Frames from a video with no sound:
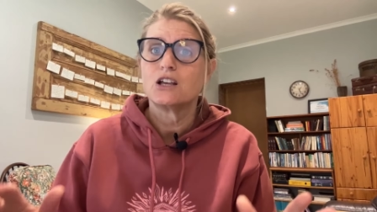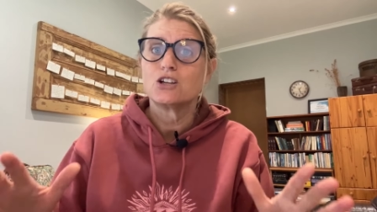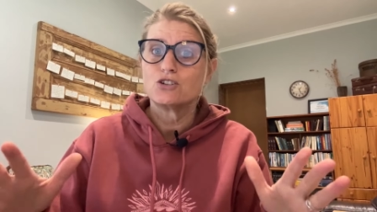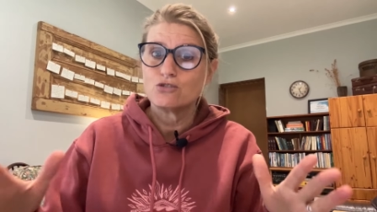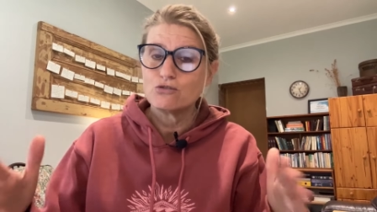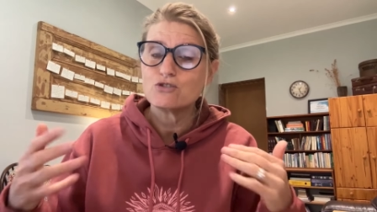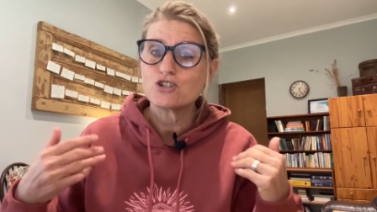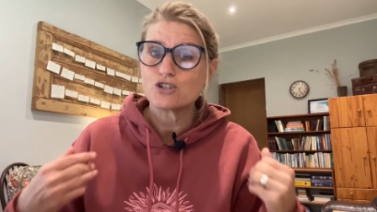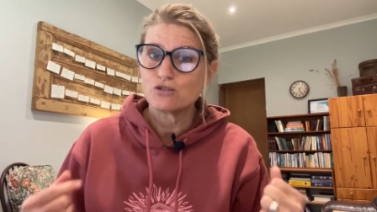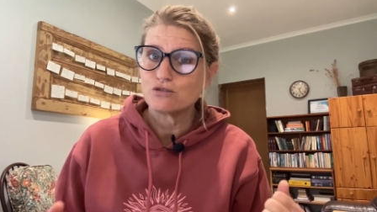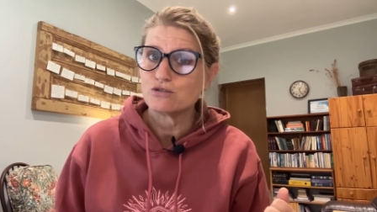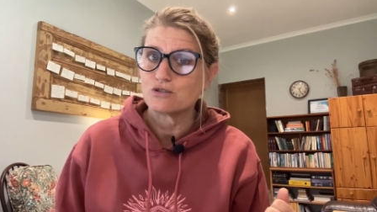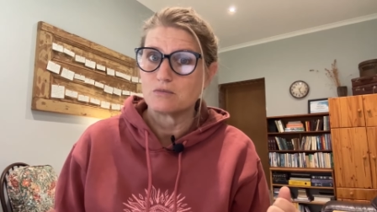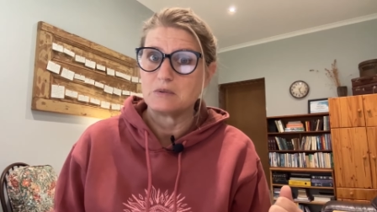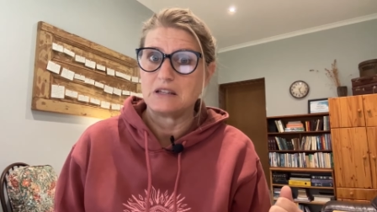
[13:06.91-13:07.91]
You
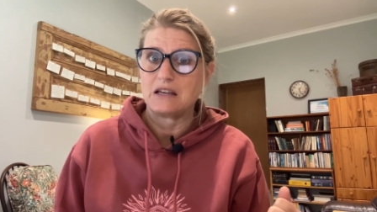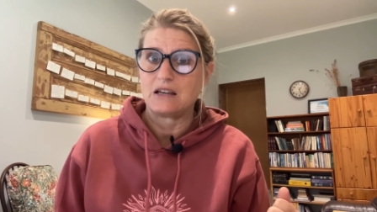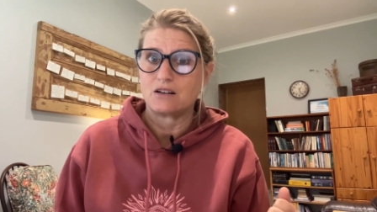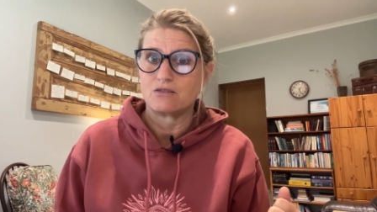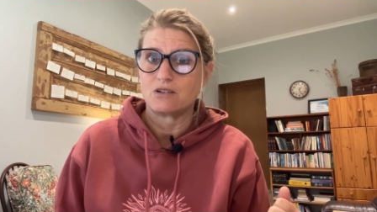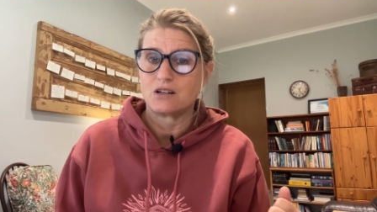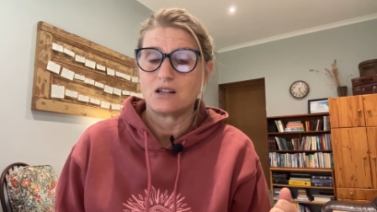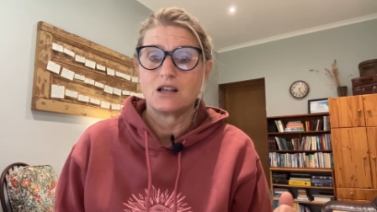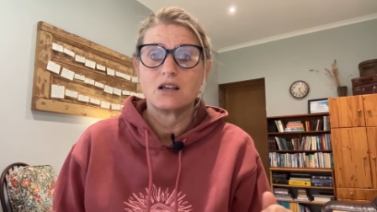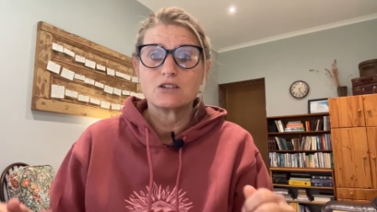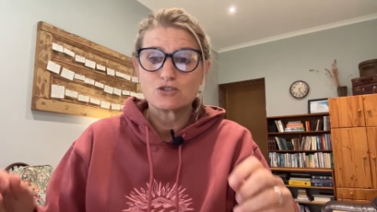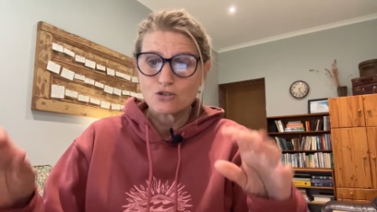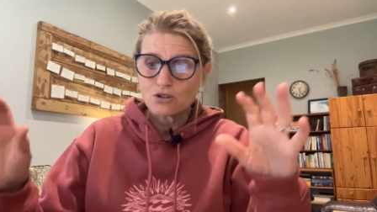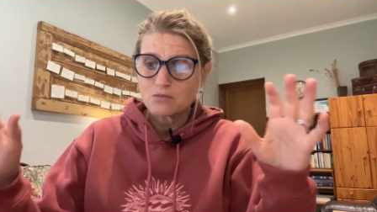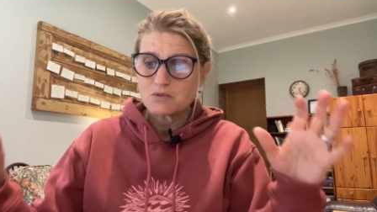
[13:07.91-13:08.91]
choose to be angry.
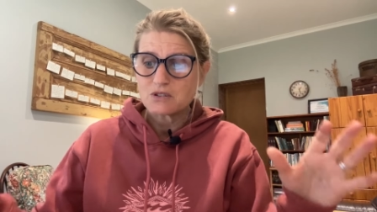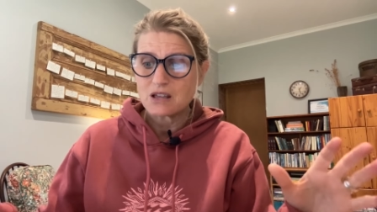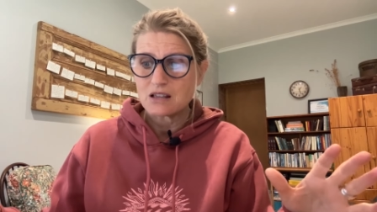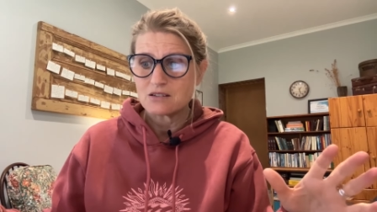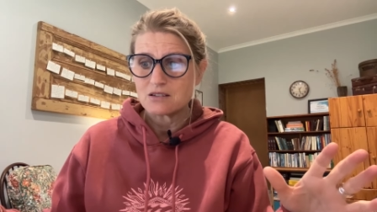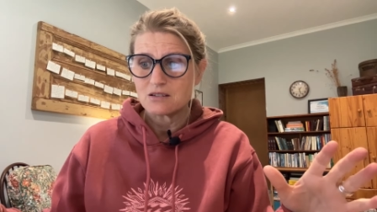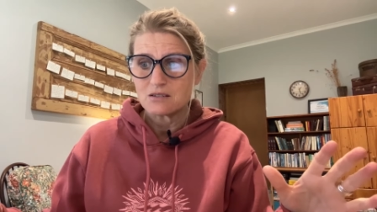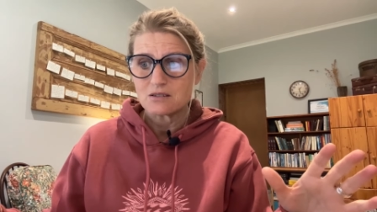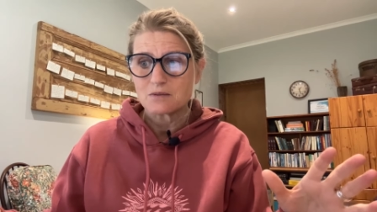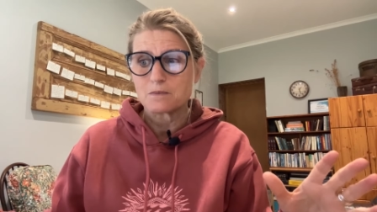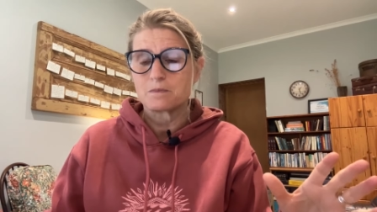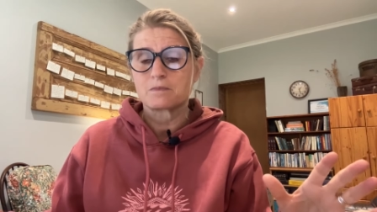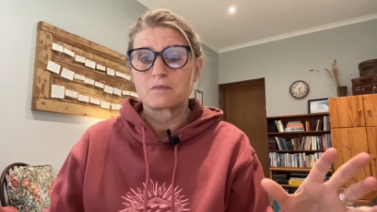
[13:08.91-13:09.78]
Circumstances